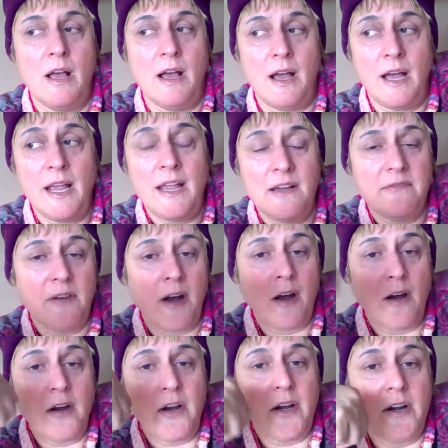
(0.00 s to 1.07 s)
I have a
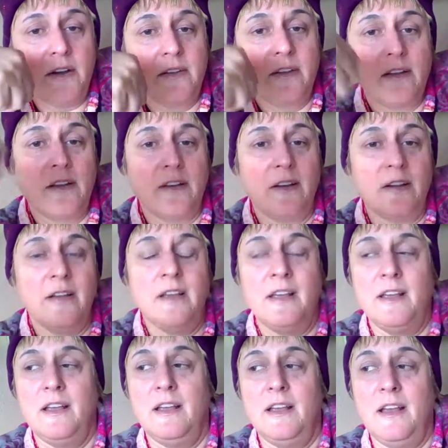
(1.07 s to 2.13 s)
heart.
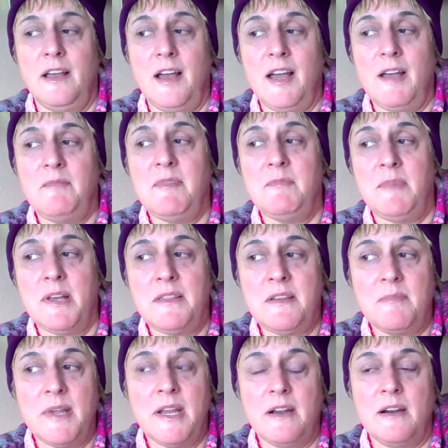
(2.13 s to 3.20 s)
I'm a mother
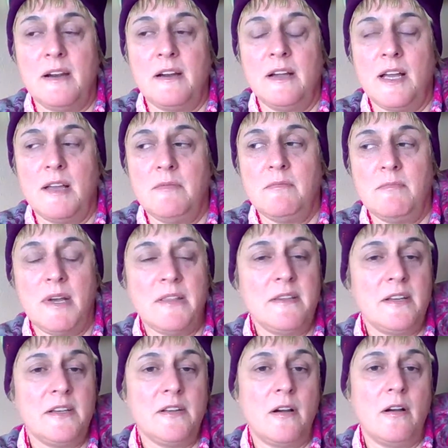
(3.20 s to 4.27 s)
bear. I'm a
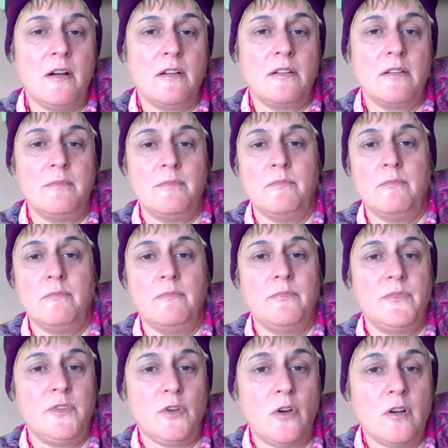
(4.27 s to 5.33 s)
mother dog
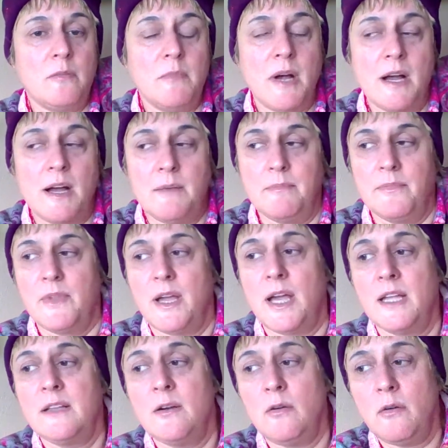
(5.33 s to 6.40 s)
mom.
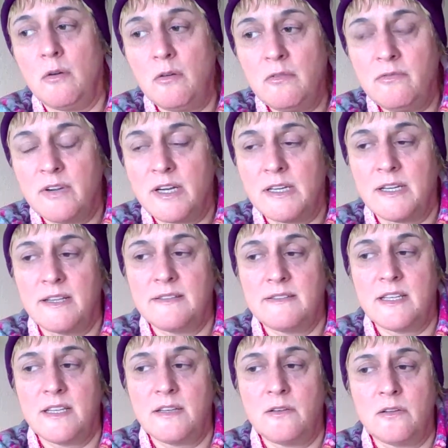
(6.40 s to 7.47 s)
I go over and I
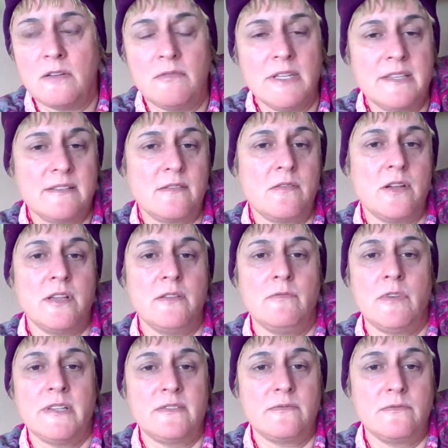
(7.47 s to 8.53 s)
say, girl, what's
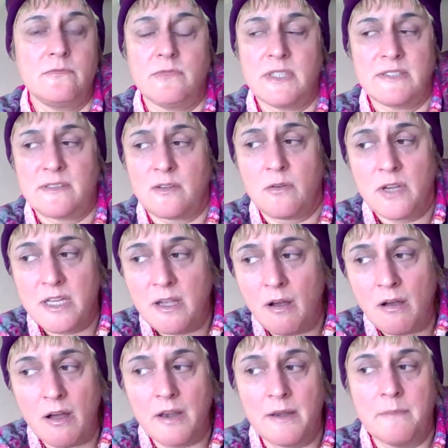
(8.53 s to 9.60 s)
going
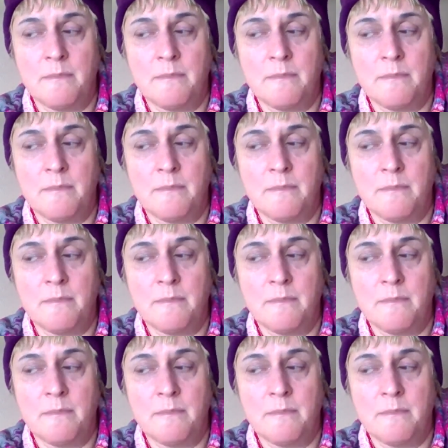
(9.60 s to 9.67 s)
on?